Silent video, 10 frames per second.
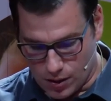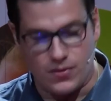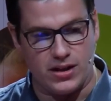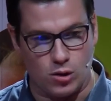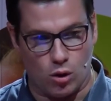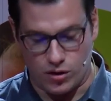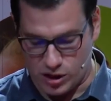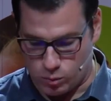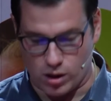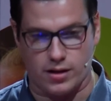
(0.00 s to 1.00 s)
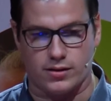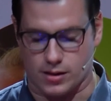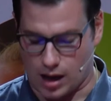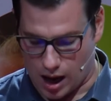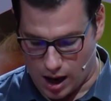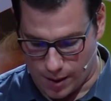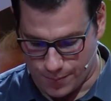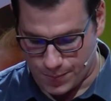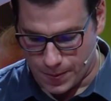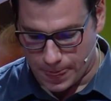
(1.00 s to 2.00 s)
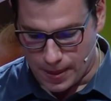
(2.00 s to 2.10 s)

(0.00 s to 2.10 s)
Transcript: these, all these words. Um,